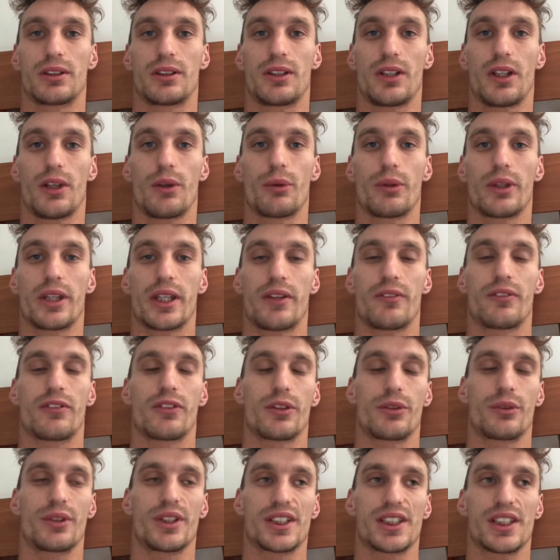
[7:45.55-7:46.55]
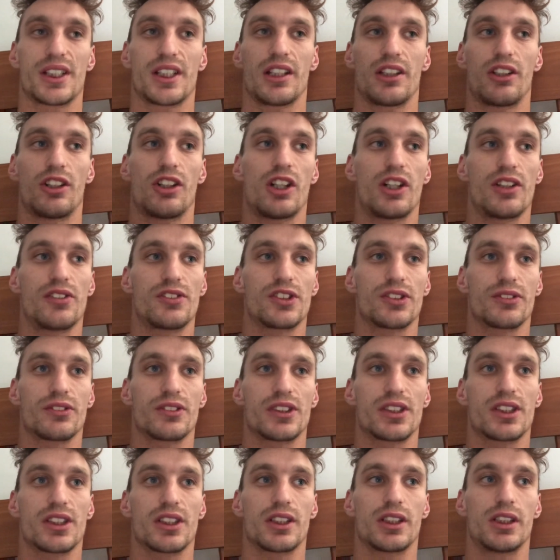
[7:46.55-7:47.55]
deal with that for the rest of their lives,
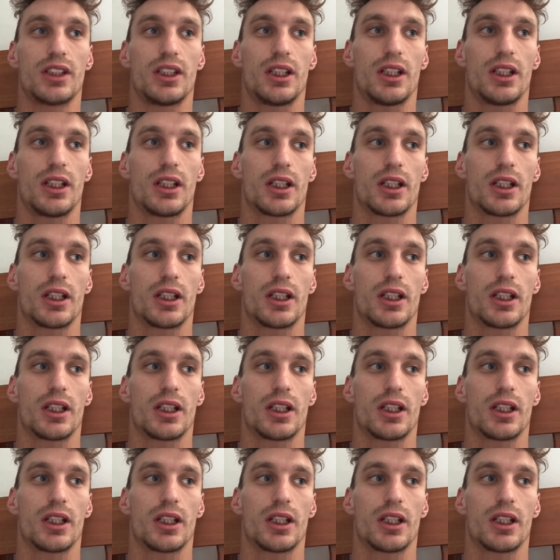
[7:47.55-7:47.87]
obviously.